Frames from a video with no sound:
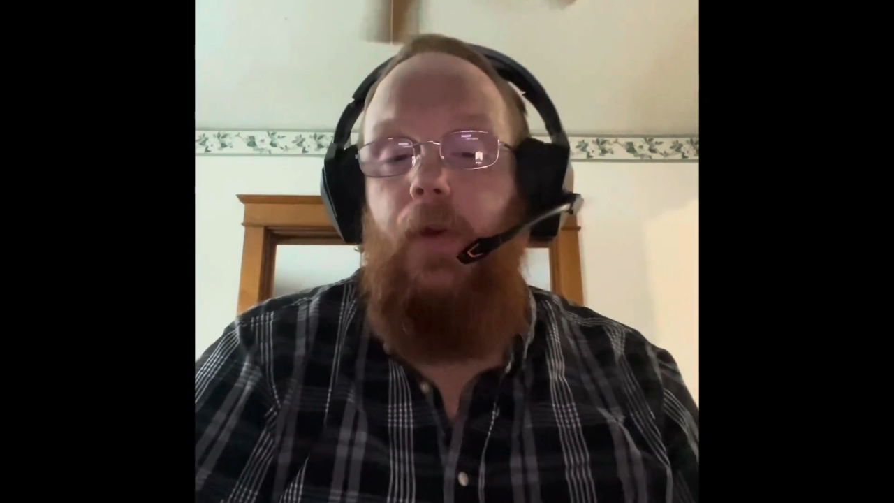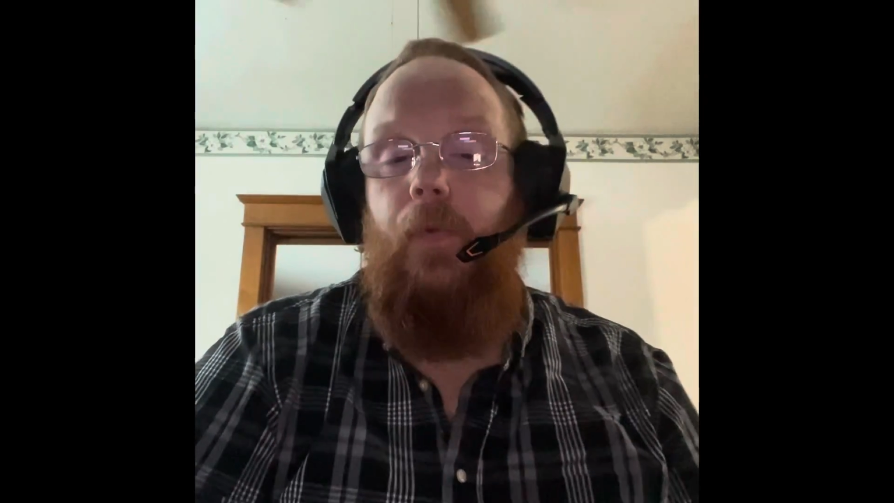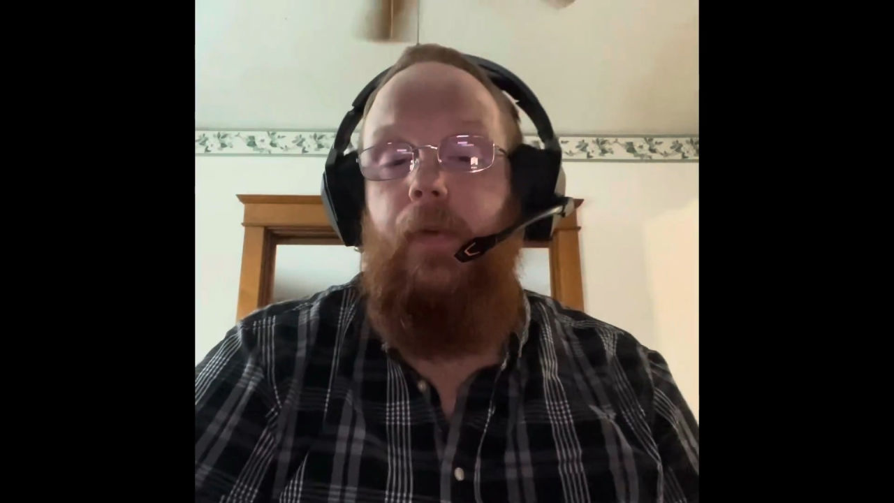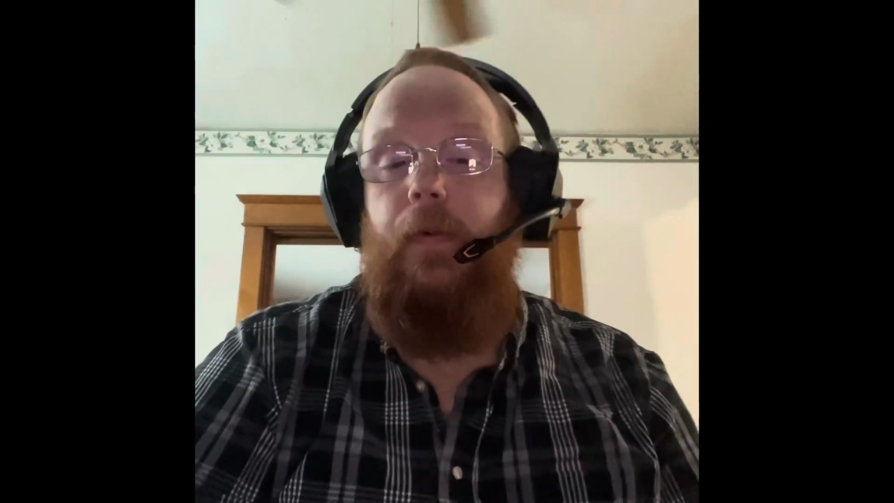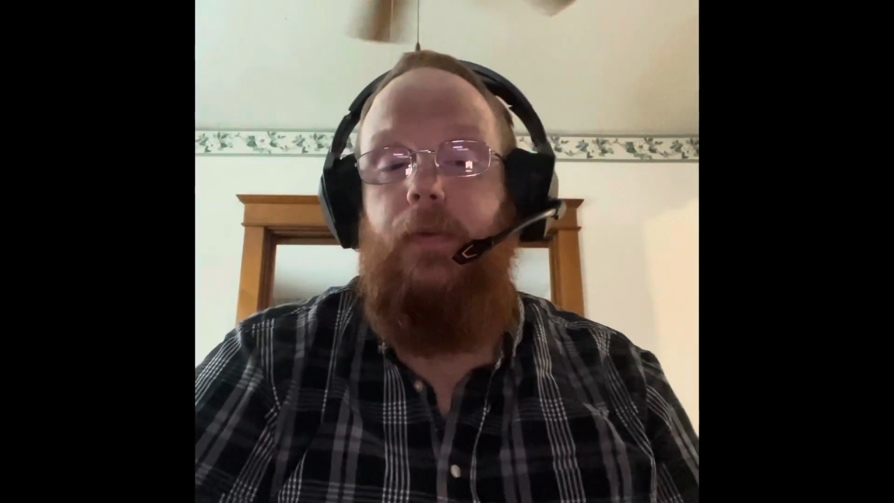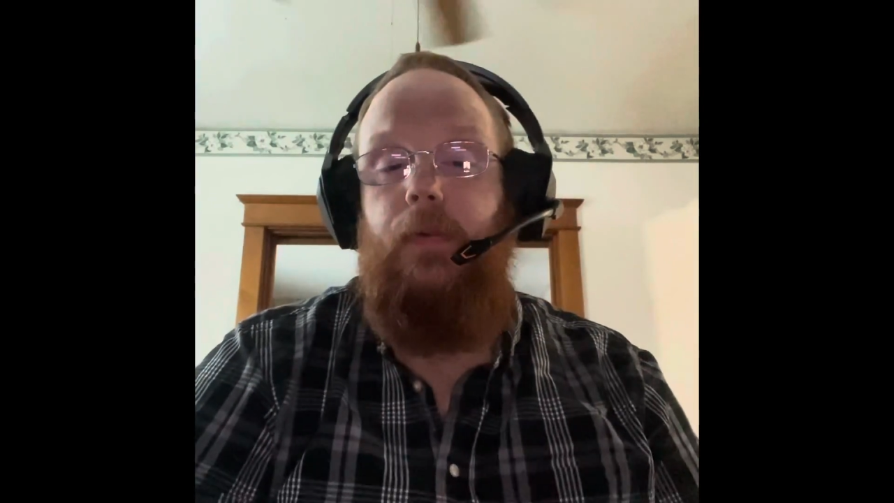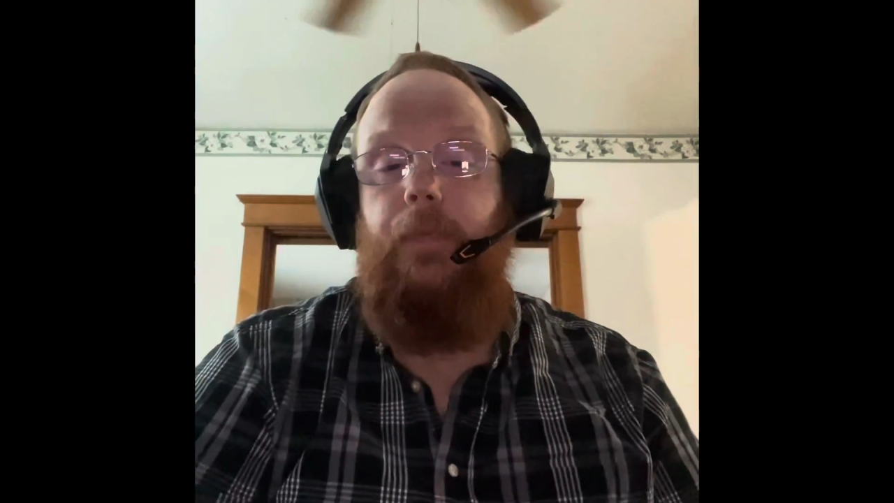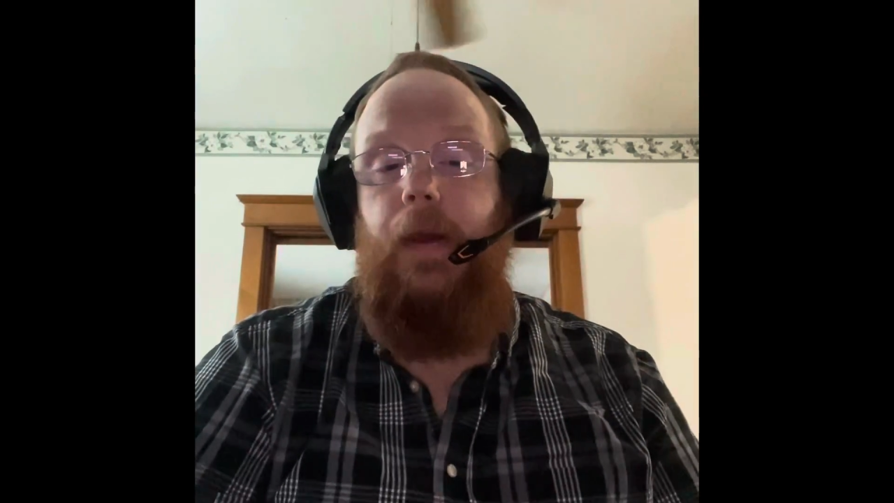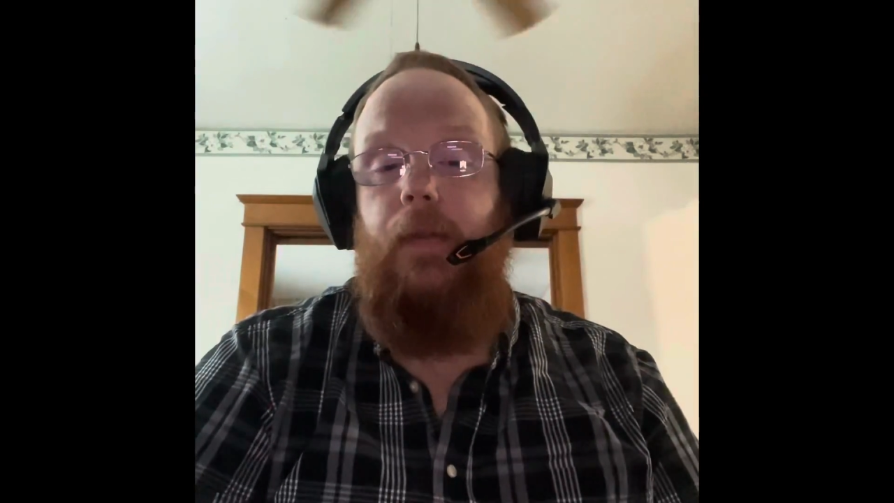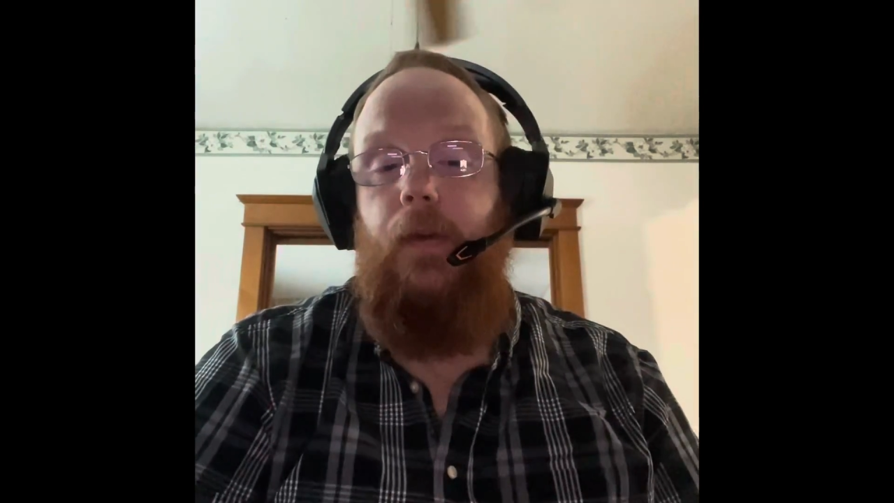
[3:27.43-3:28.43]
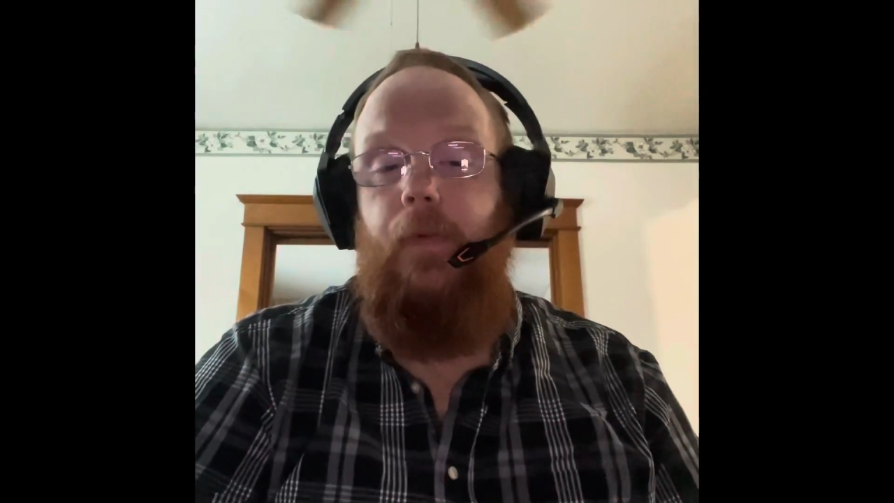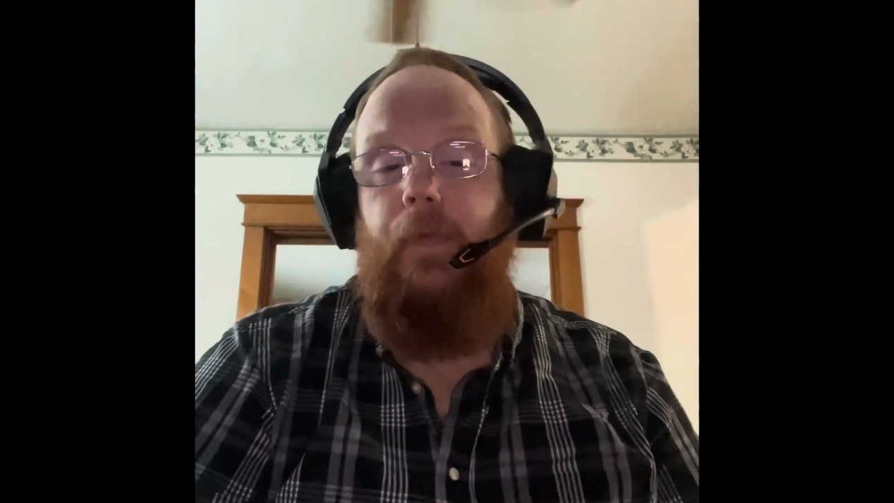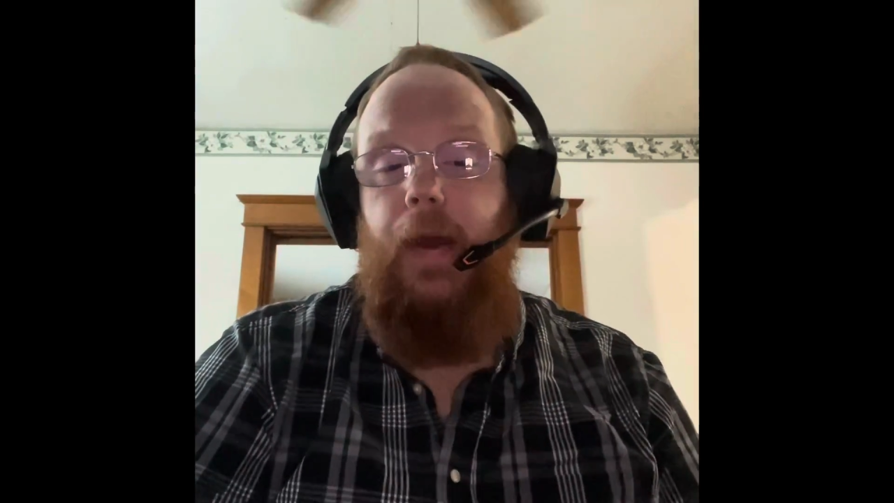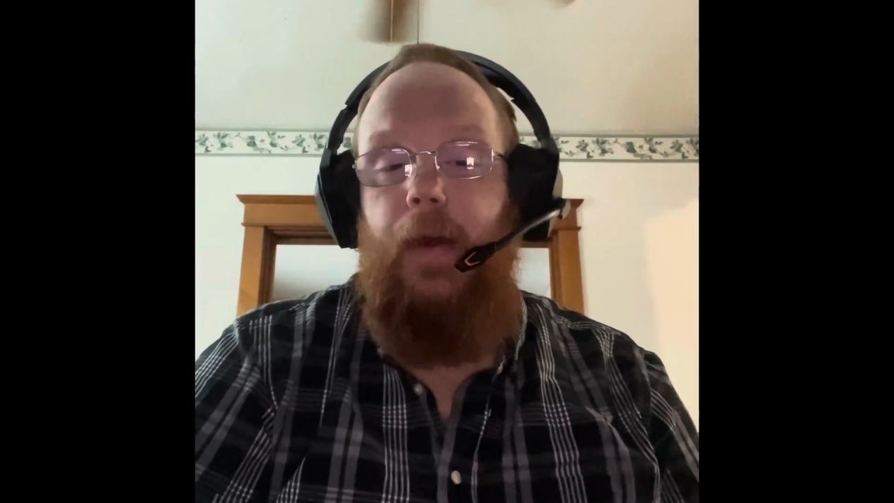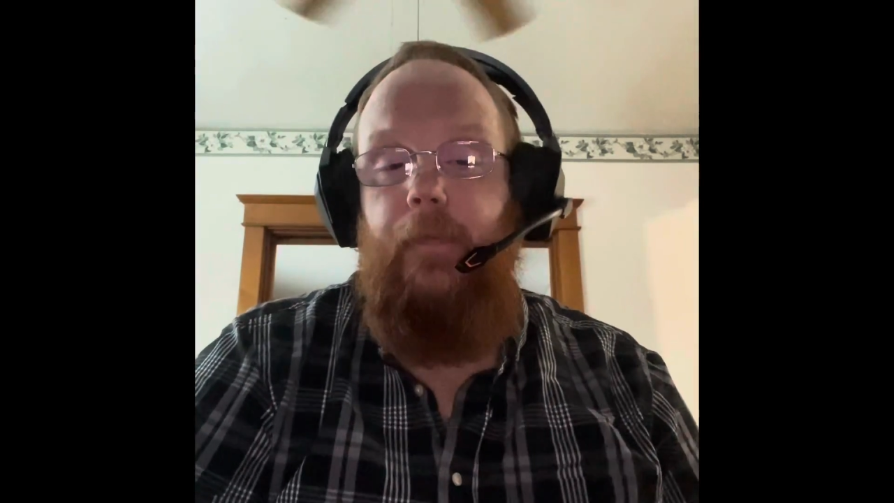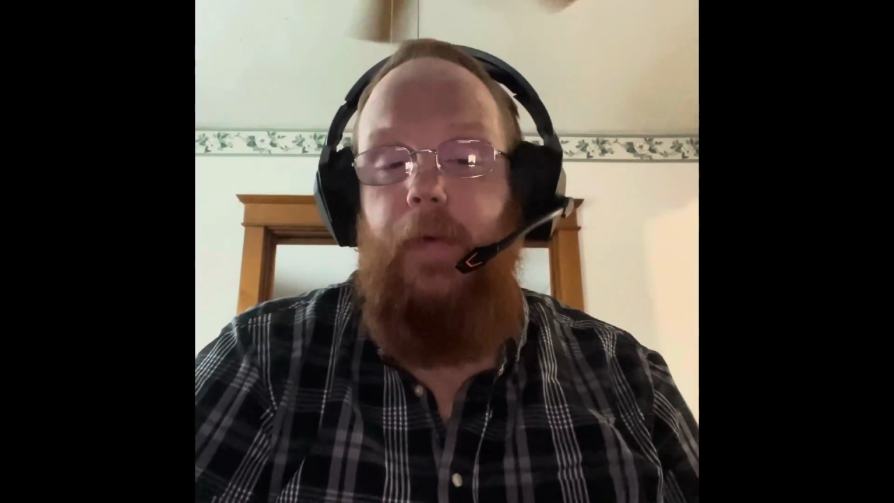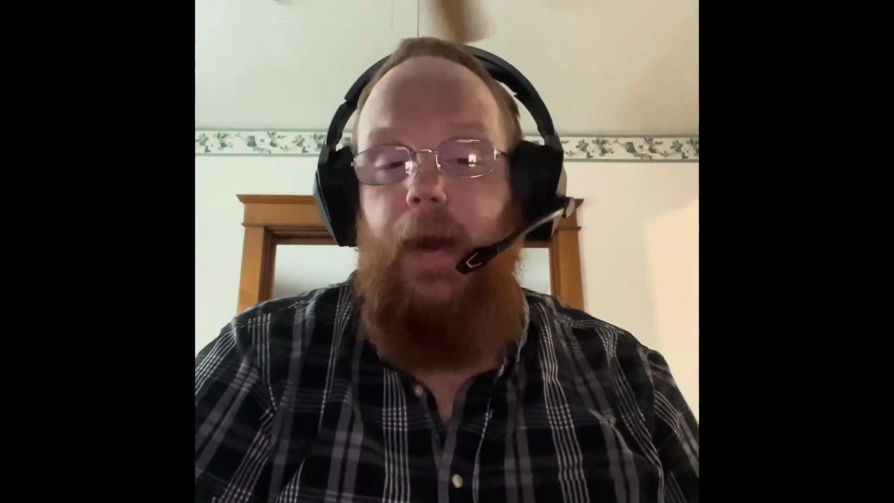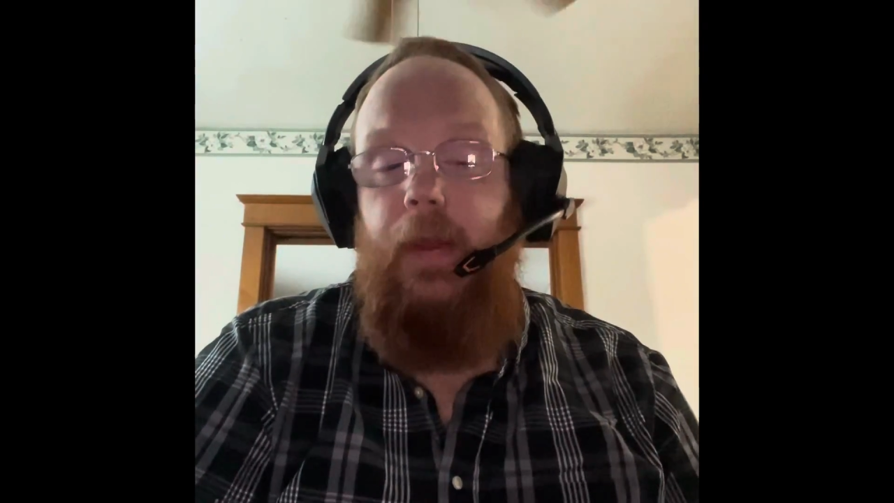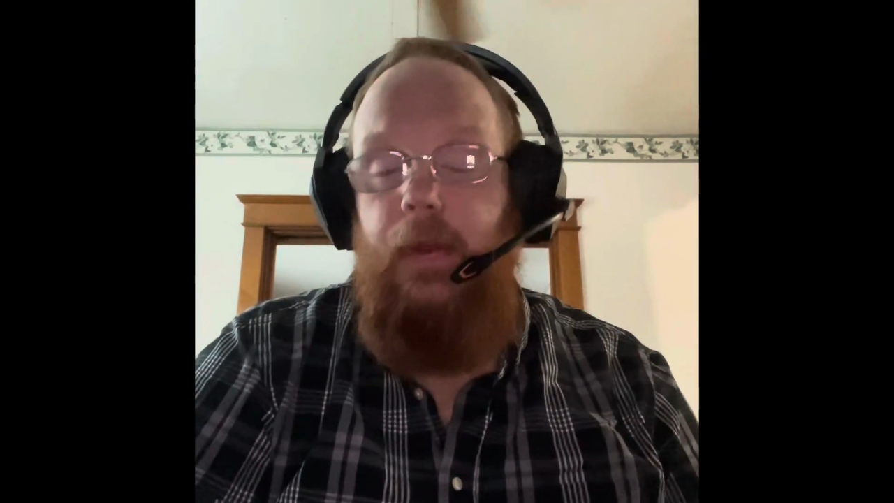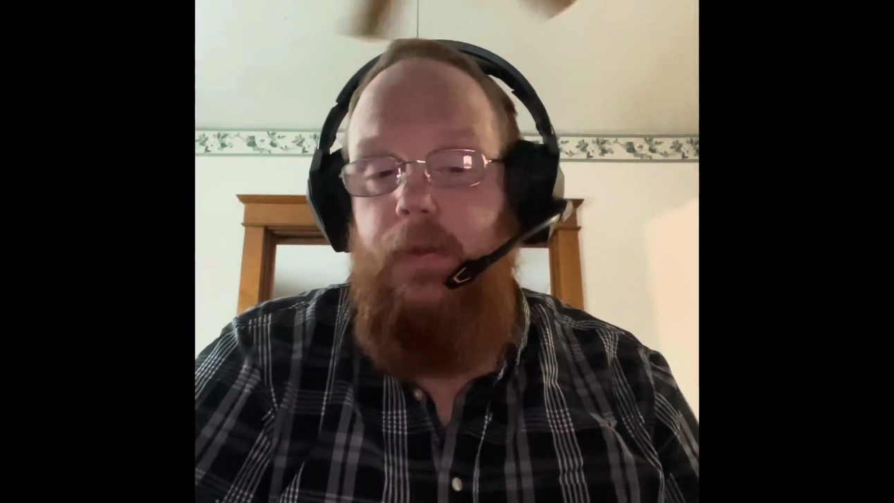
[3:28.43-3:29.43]
where there's been no
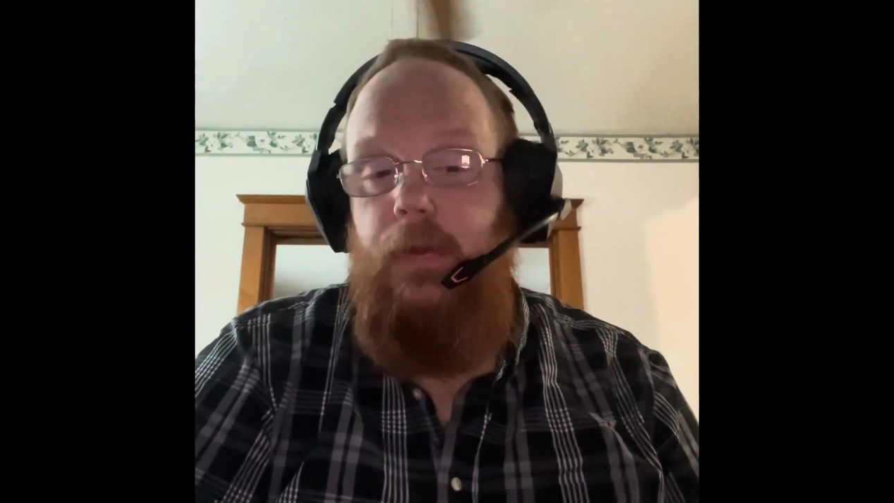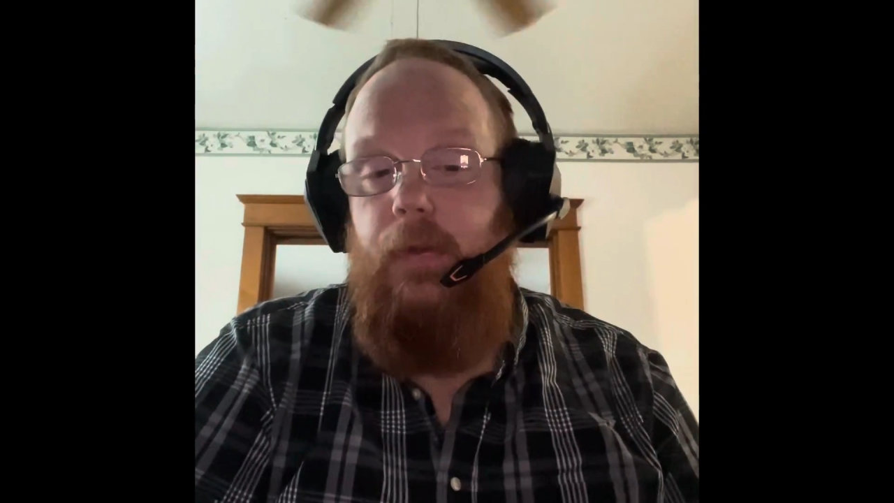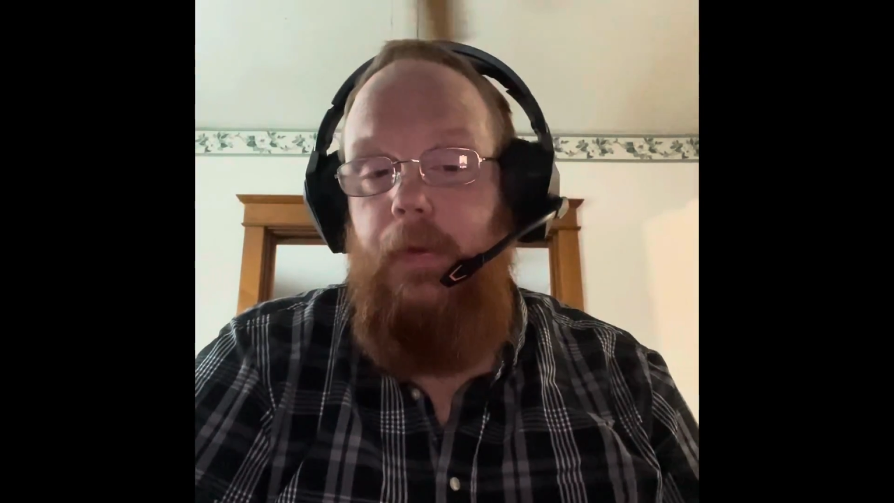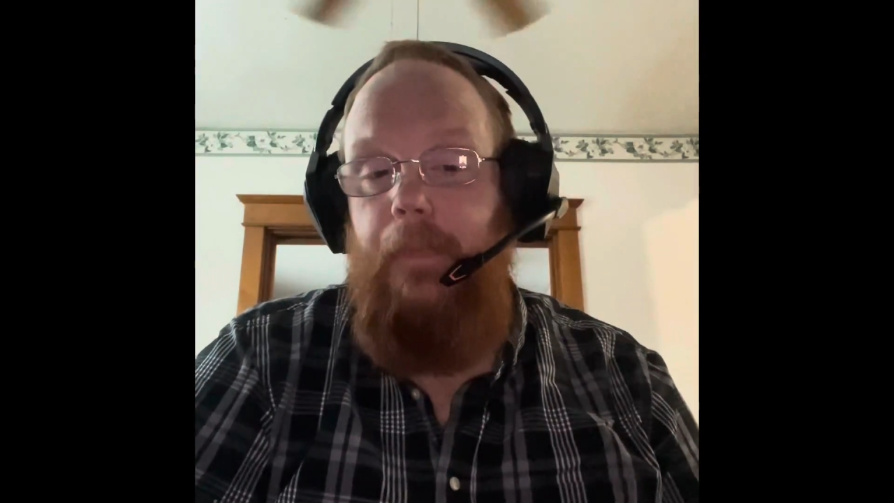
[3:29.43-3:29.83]
violence?